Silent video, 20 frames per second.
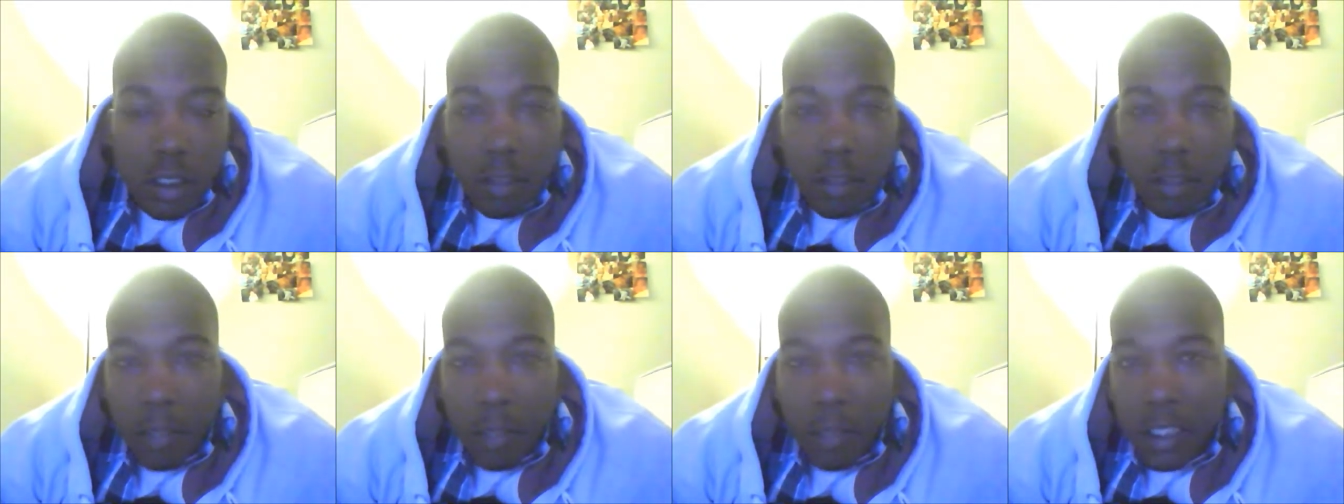
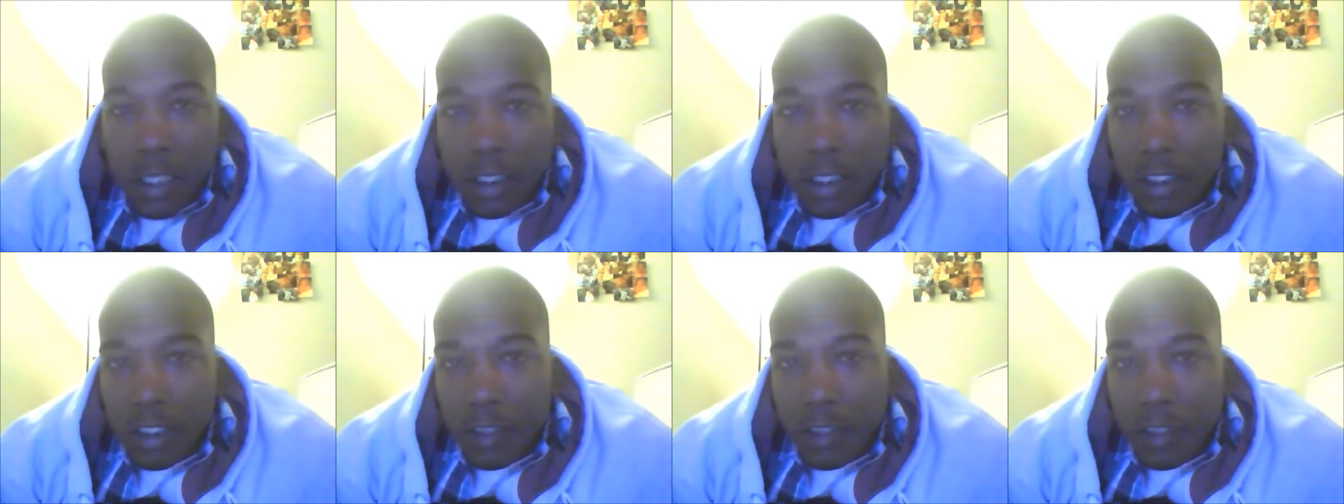my
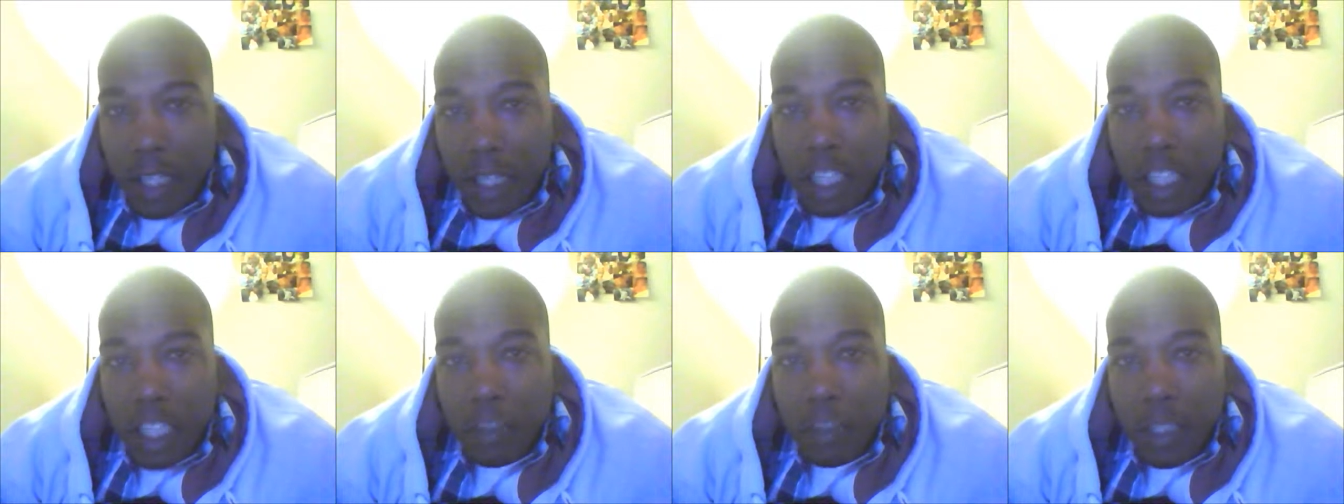theory of
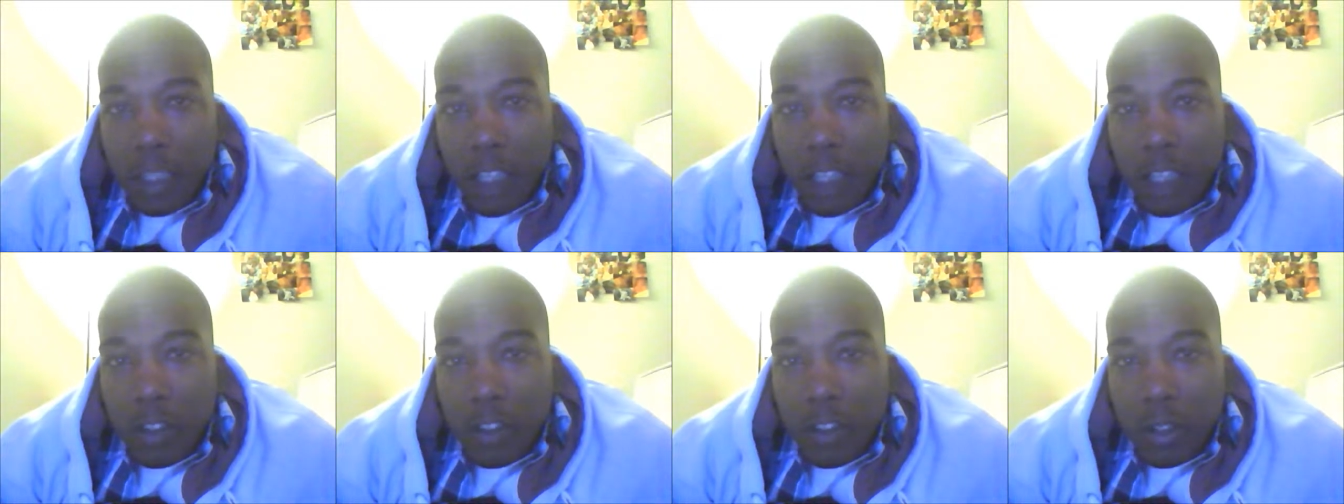cosmic
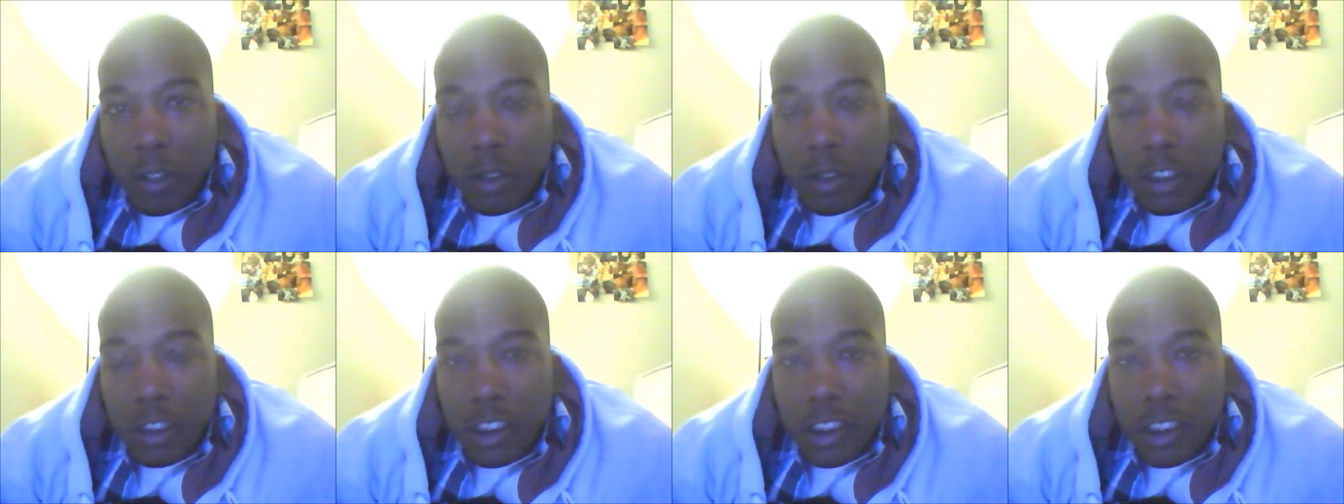
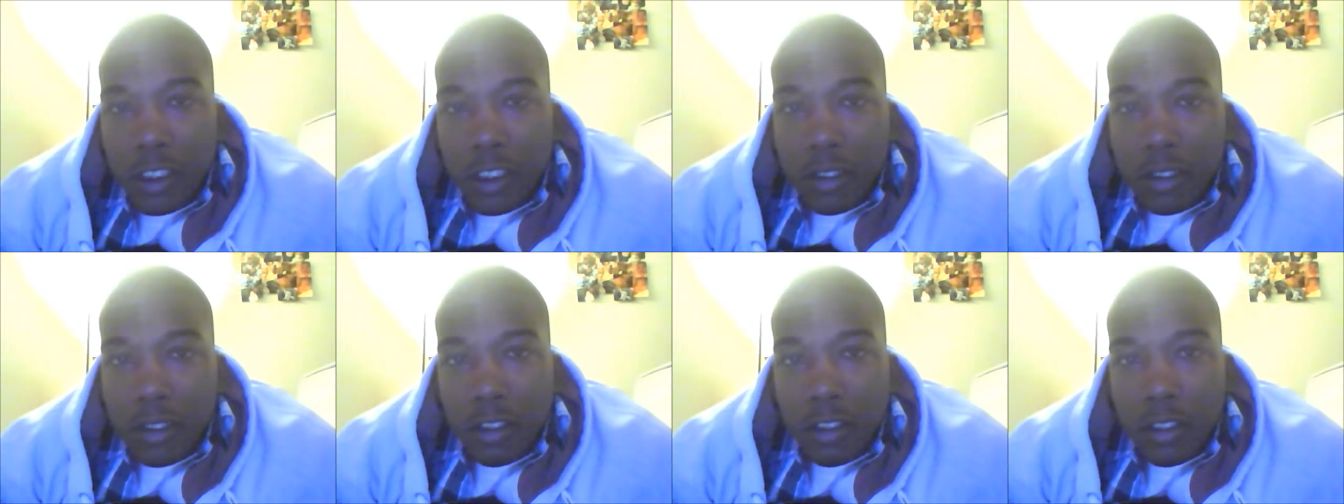evolution
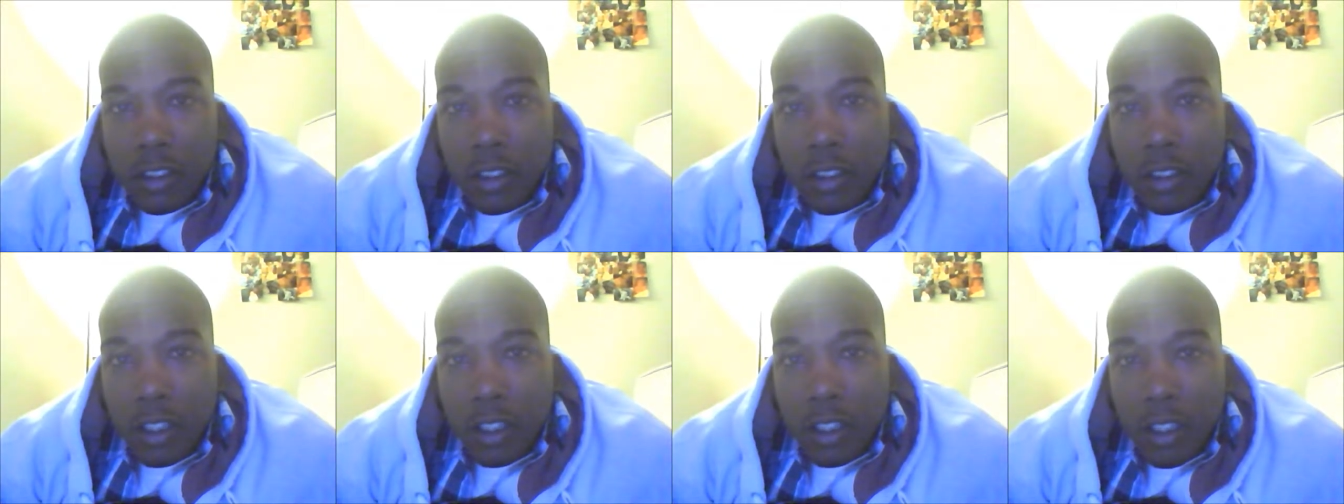and
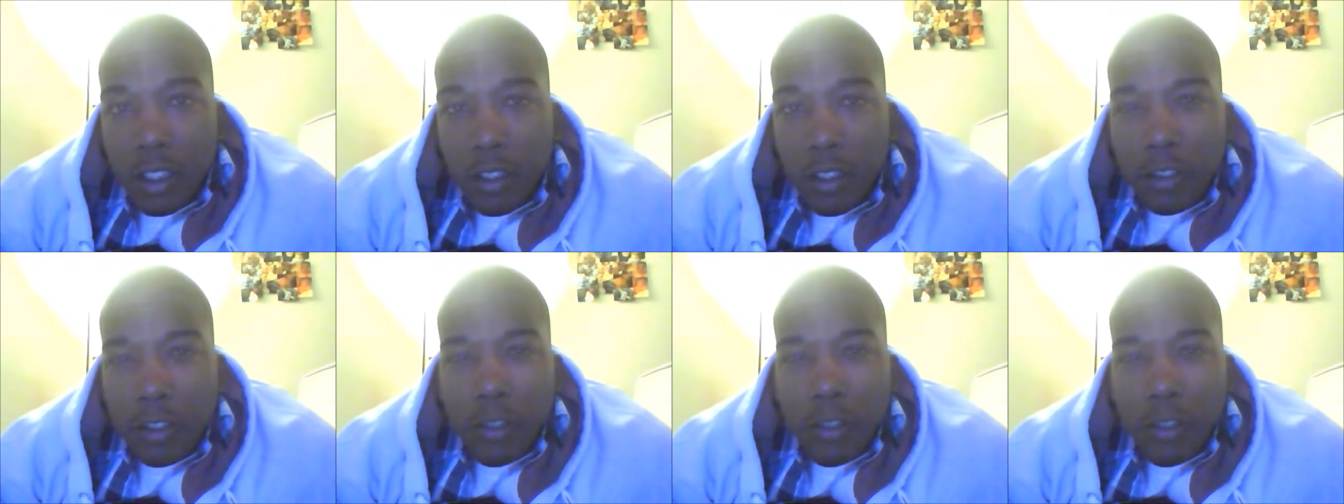
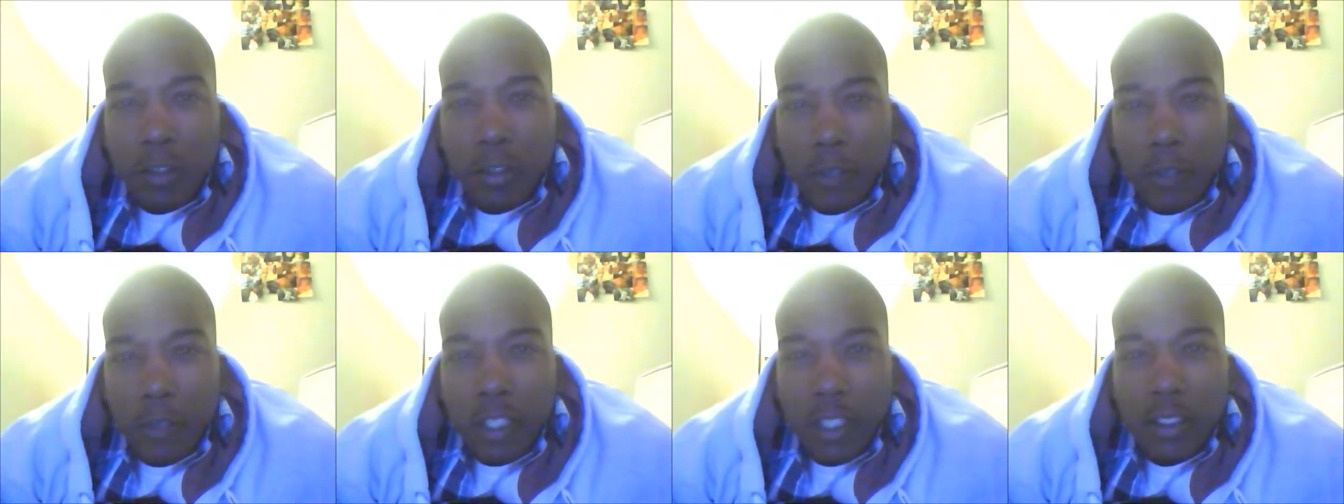the
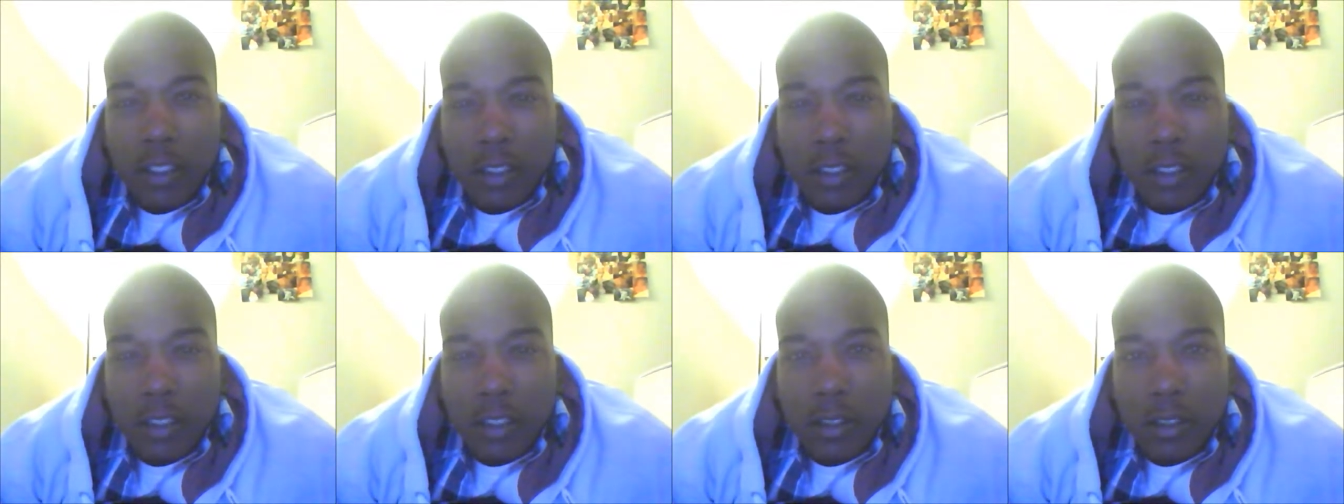universe.